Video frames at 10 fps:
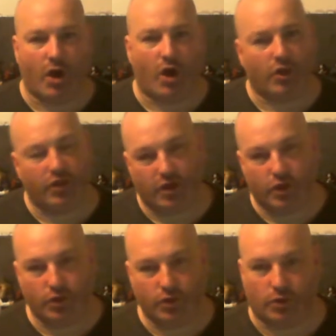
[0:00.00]
There
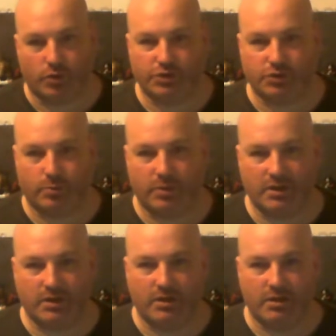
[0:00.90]
could also
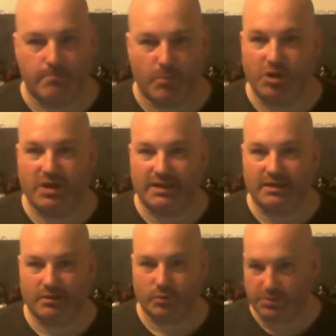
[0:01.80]
be Moon
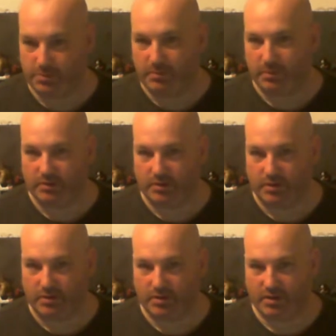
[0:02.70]
Knight, which people
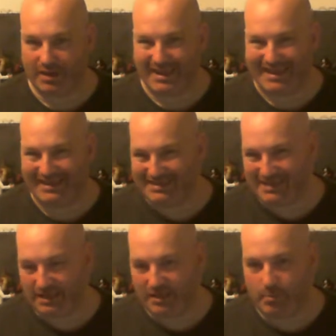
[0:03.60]
are getting
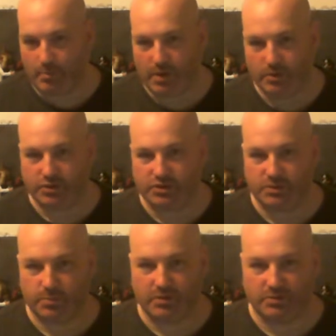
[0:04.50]
excited about
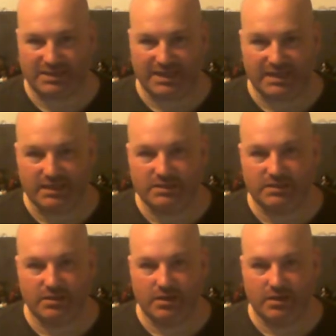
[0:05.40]
just because he's